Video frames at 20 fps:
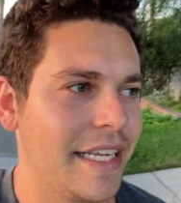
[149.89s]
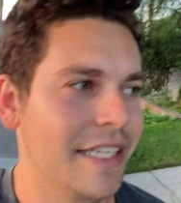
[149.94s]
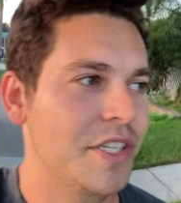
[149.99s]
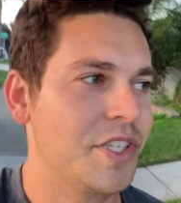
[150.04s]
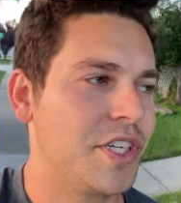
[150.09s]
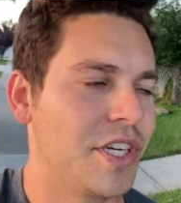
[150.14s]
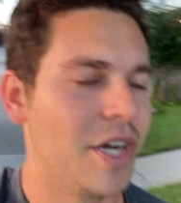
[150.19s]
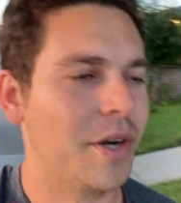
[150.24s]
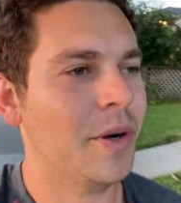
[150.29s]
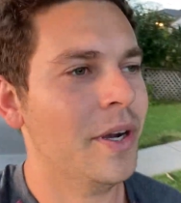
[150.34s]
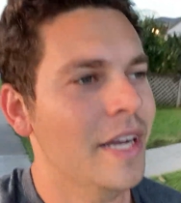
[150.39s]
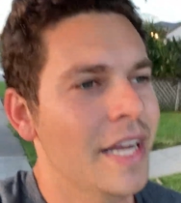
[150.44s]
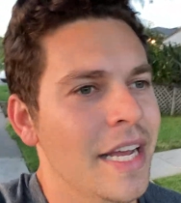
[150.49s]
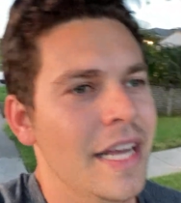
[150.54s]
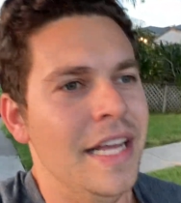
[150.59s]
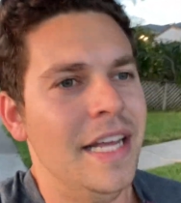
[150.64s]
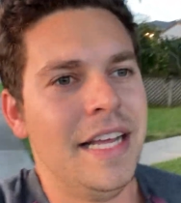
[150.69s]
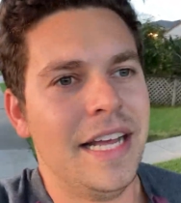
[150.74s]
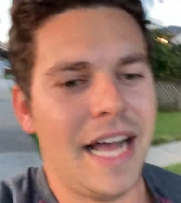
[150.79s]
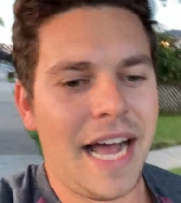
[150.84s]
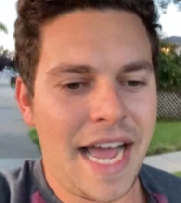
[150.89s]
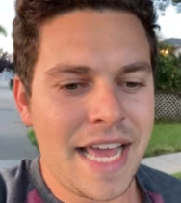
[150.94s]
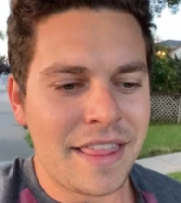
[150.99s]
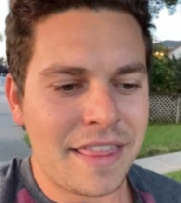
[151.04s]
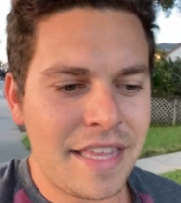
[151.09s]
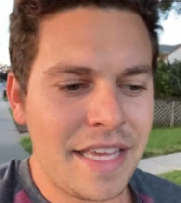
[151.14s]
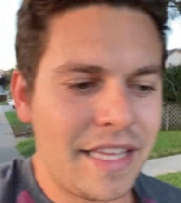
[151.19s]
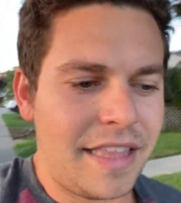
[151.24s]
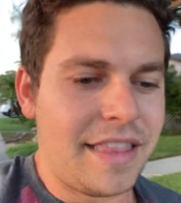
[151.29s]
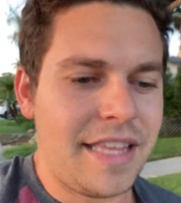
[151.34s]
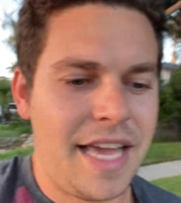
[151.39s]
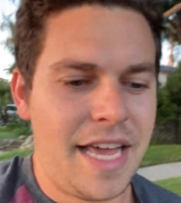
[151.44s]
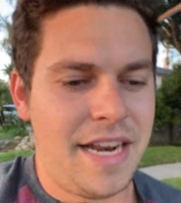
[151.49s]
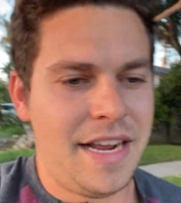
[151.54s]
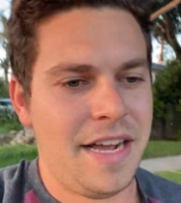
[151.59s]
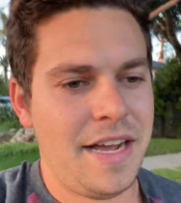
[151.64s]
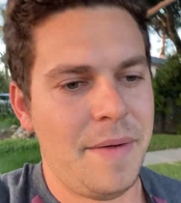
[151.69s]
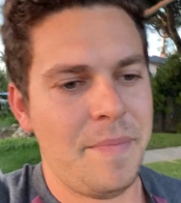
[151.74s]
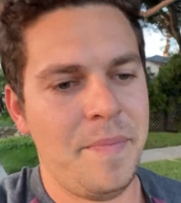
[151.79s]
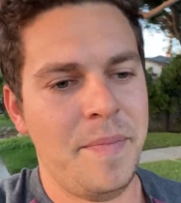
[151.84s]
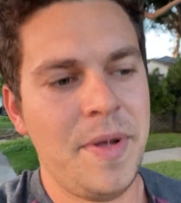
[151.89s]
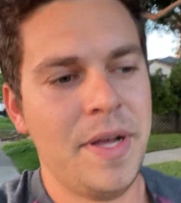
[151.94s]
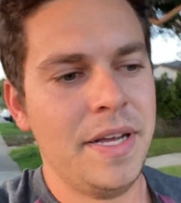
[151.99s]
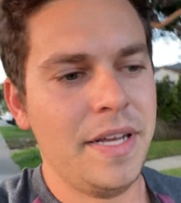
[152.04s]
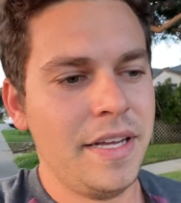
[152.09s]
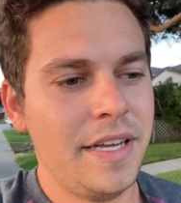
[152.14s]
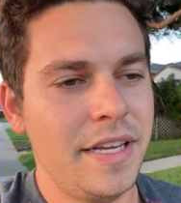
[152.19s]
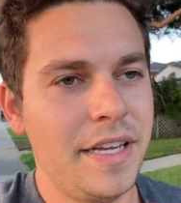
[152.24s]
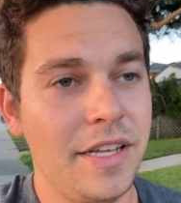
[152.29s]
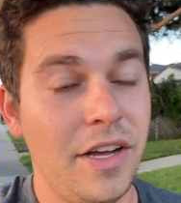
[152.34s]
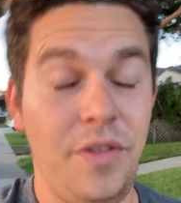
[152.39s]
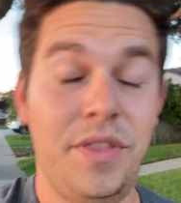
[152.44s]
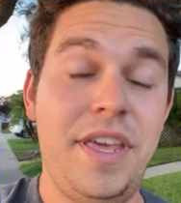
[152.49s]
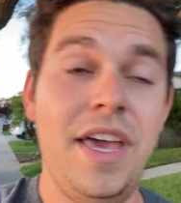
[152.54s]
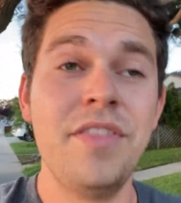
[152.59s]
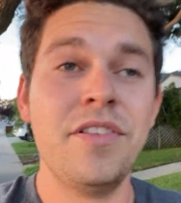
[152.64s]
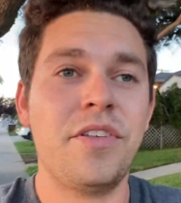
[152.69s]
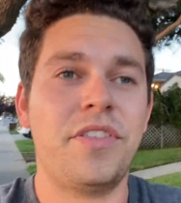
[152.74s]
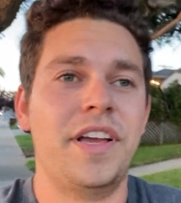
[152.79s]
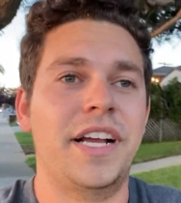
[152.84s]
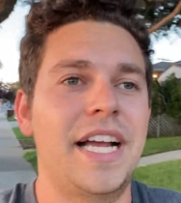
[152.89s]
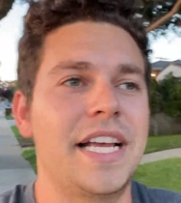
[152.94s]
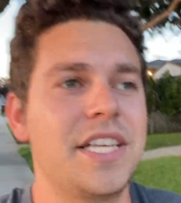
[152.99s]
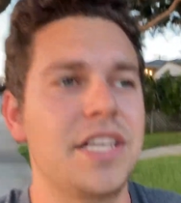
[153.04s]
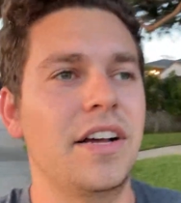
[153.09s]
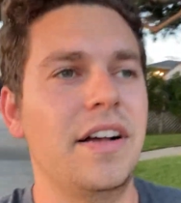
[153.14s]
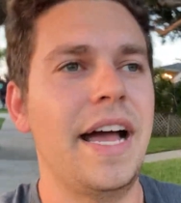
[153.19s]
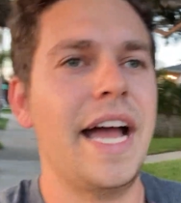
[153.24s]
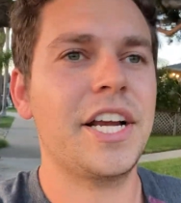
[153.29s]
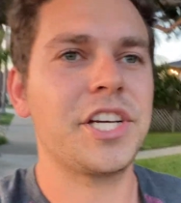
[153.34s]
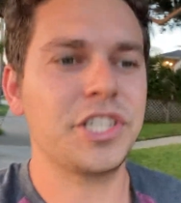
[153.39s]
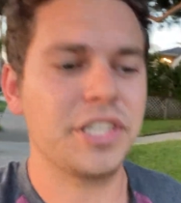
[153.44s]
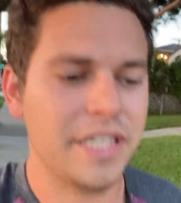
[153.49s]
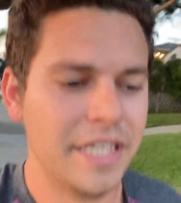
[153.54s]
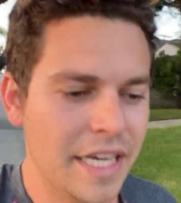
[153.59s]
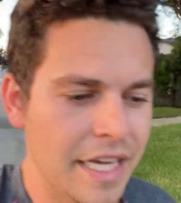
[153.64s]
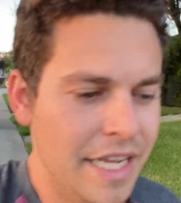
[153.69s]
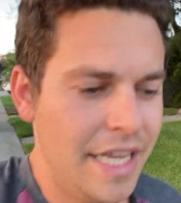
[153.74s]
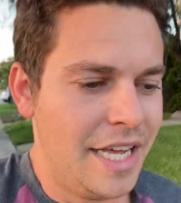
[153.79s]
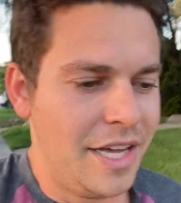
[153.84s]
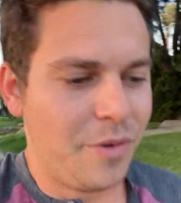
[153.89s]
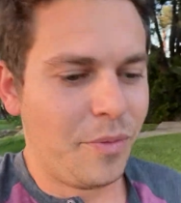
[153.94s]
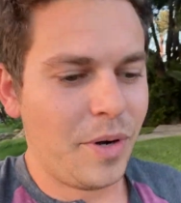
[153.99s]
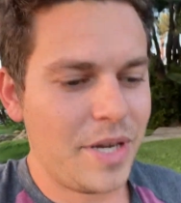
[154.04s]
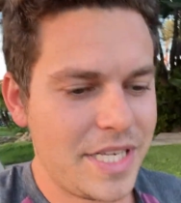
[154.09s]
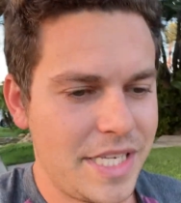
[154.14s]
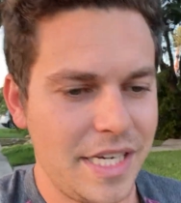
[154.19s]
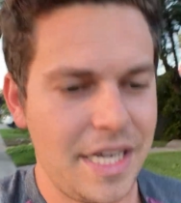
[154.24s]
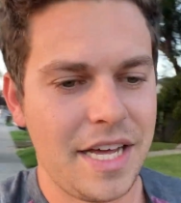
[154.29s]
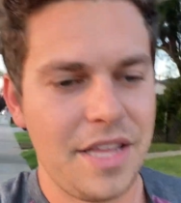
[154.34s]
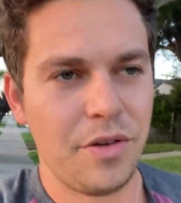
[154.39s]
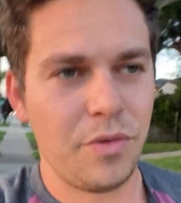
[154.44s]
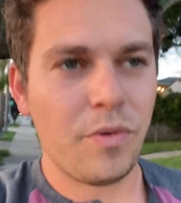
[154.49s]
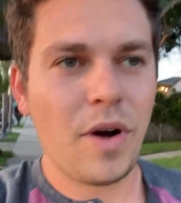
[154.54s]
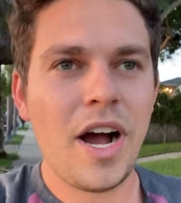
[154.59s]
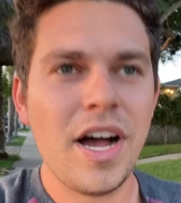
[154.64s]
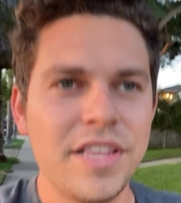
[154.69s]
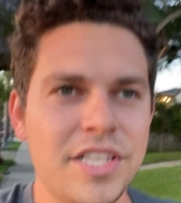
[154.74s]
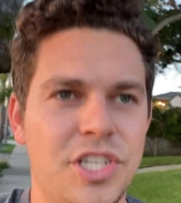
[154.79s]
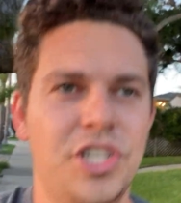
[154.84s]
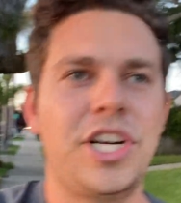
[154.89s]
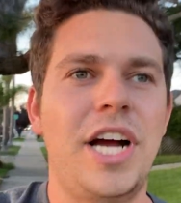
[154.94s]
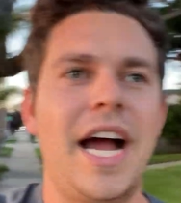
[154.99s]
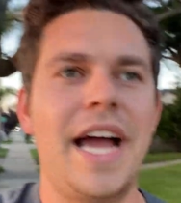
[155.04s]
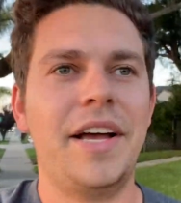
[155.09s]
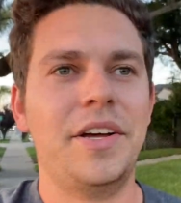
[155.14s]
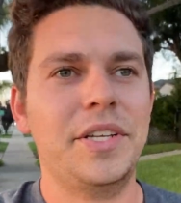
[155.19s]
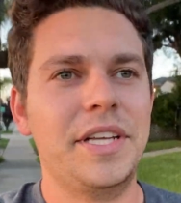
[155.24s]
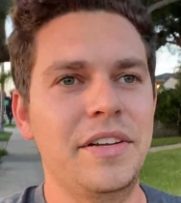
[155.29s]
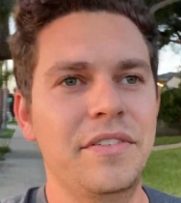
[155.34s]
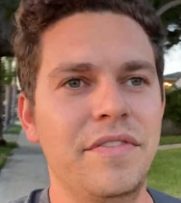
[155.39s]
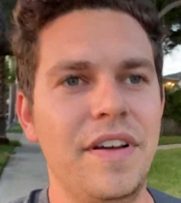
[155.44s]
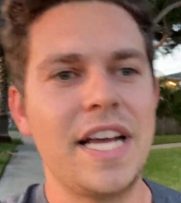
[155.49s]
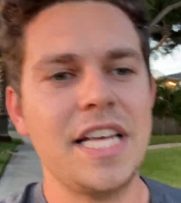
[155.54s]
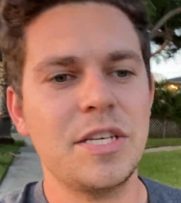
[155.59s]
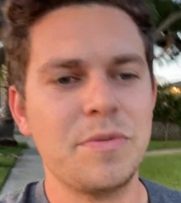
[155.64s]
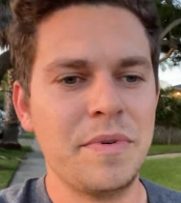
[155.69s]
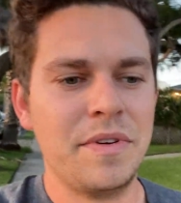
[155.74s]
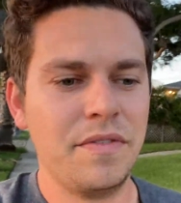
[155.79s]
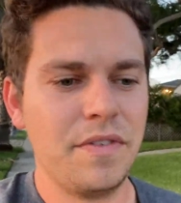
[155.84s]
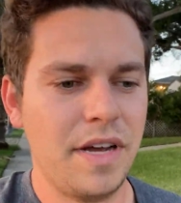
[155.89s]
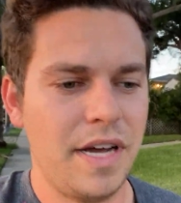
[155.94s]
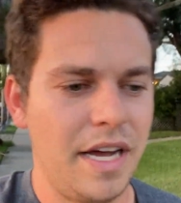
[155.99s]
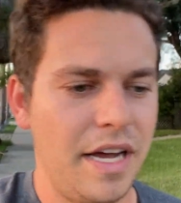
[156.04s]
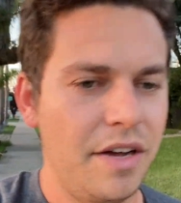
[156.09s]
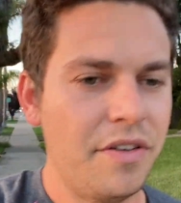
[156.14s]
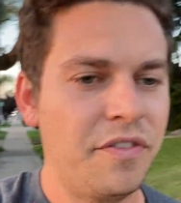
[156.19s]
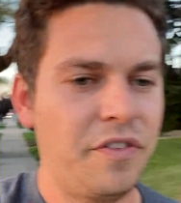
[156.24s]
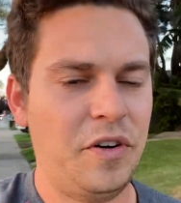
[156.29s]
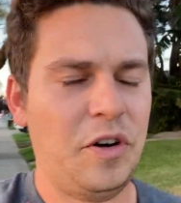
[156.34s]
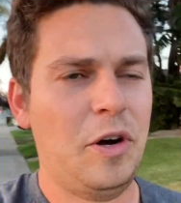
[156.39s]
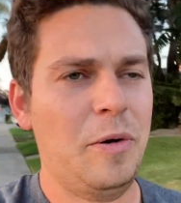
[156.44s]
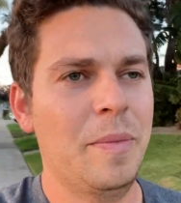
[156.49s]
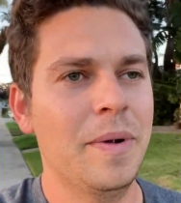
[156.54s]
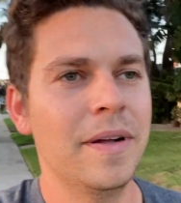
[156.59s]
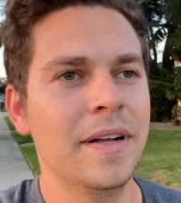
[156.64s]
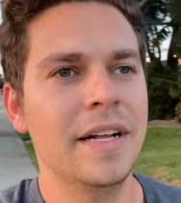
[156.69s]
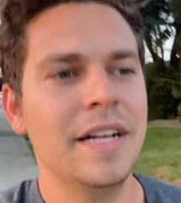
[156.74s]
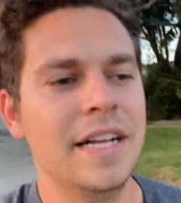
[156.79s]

And so I think that, the other thing I saw actually was the Rothschild investment firm.